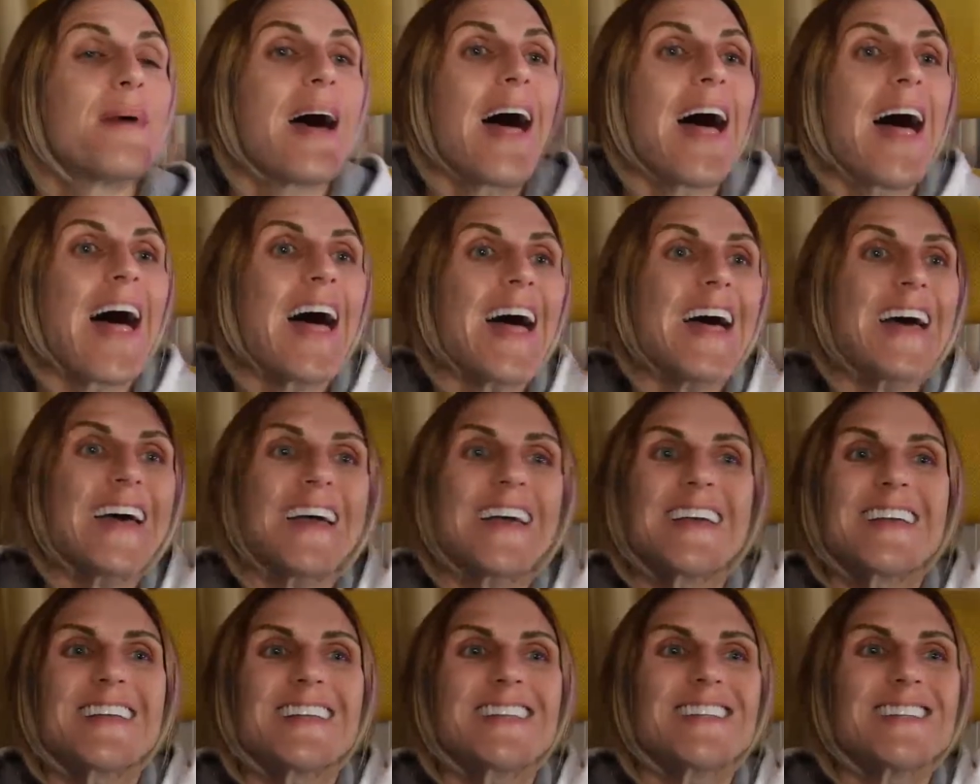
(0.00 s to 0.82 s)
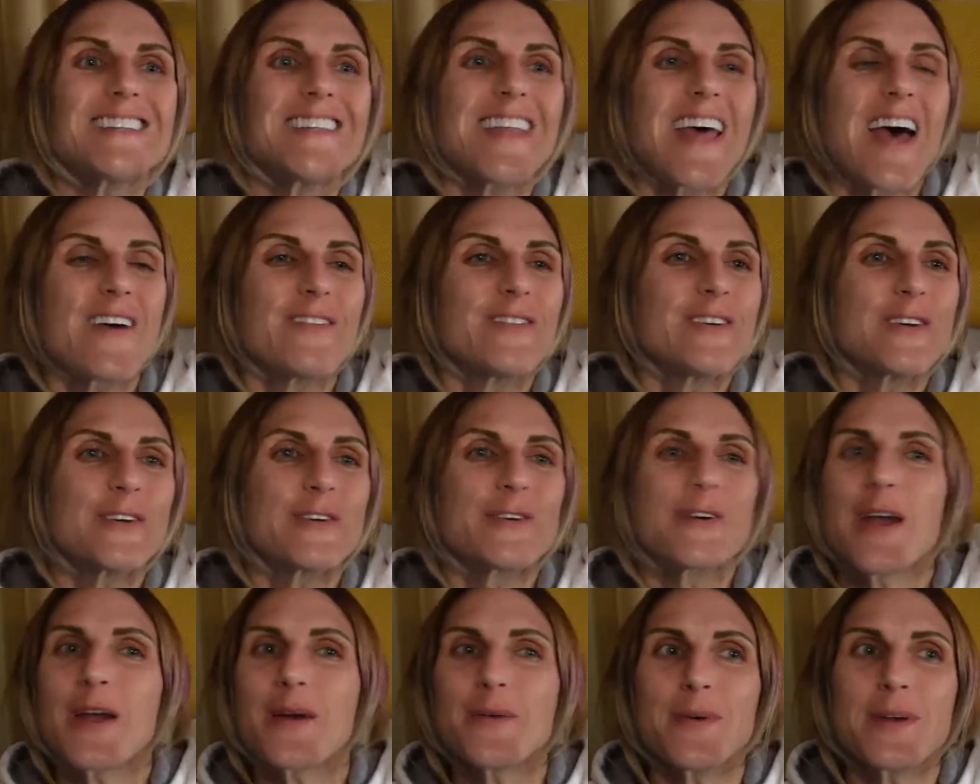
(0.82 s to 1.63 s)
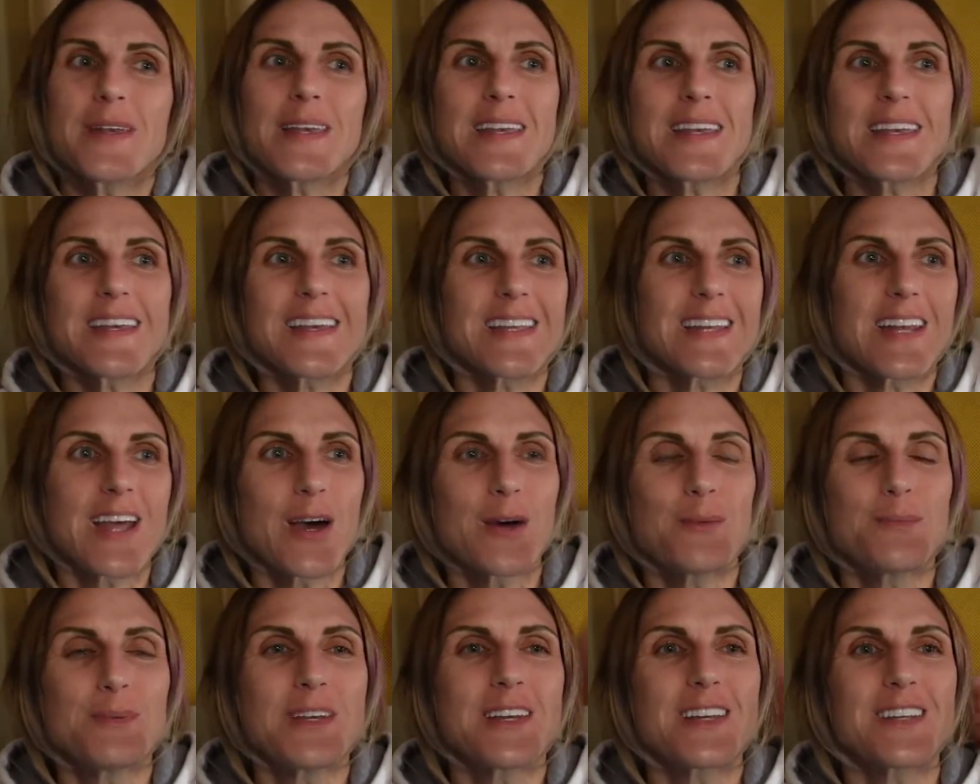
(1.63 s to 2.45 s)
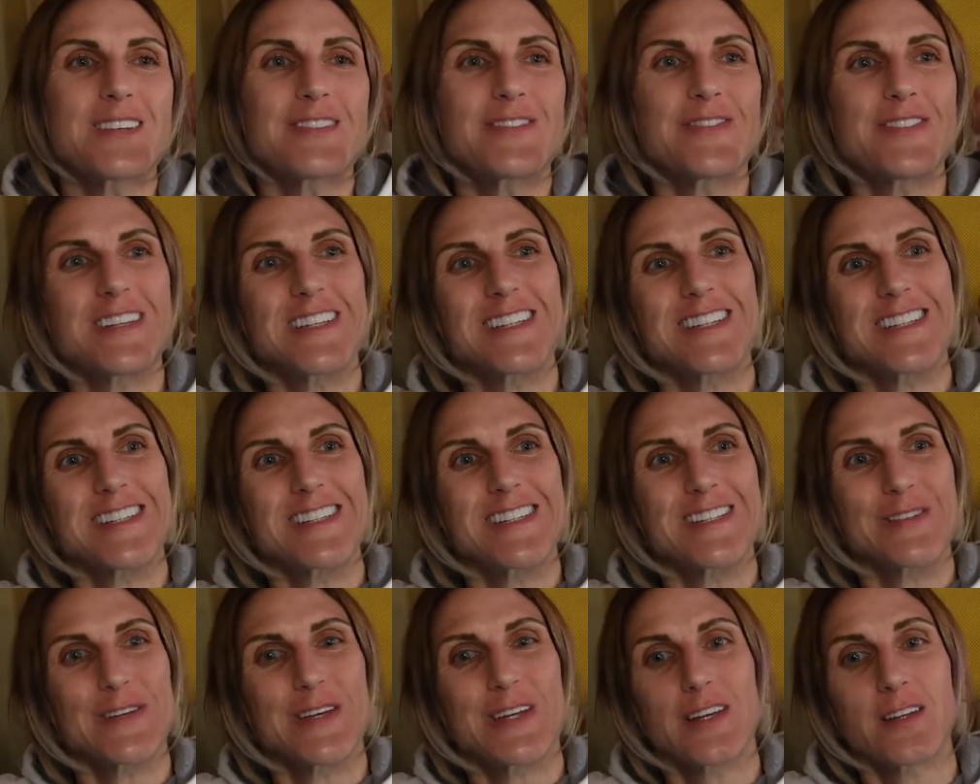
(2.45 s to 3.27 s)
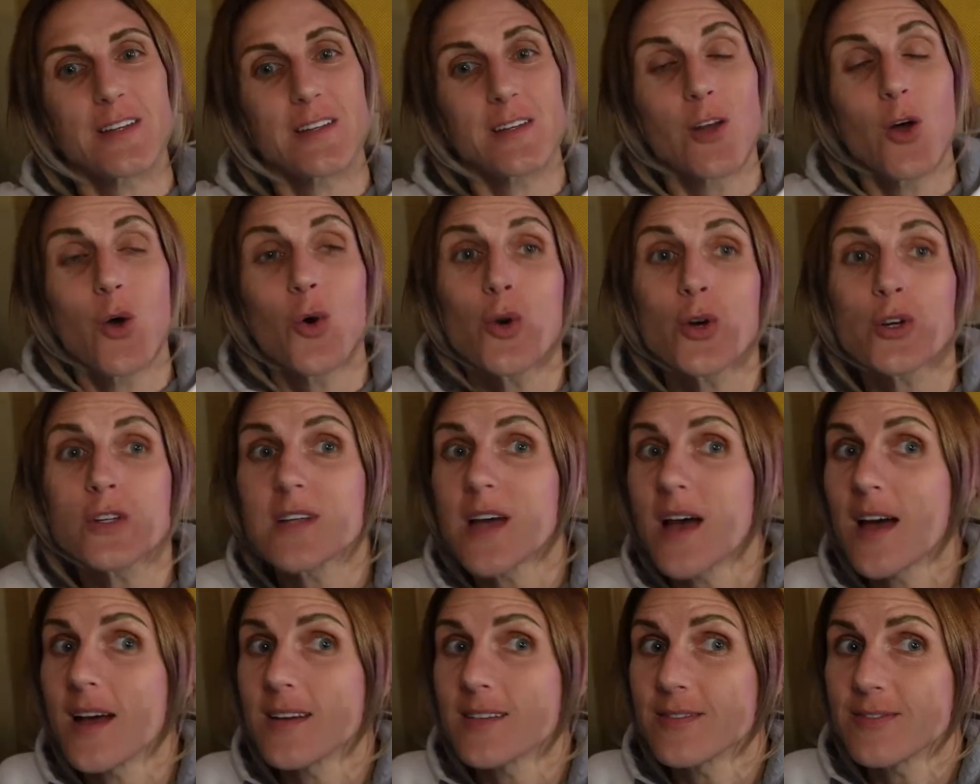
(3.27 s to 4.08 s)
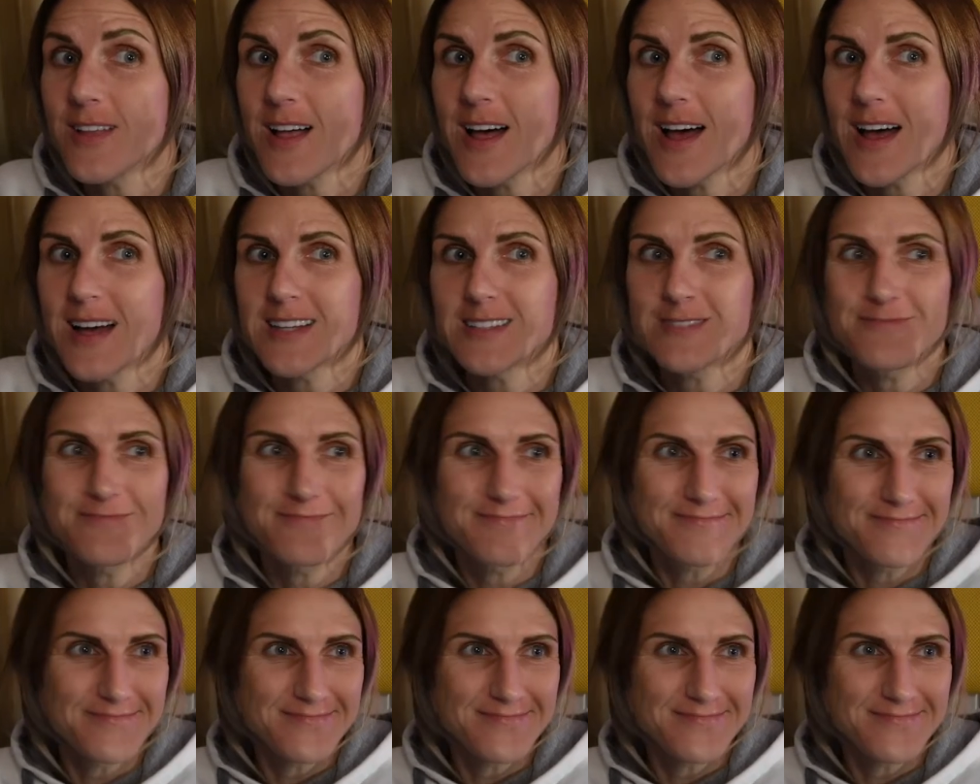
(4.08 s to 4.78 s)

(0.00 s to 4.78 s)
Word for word: Bye. Have a great weekend. I hope you get to fish this weekend or tie fly.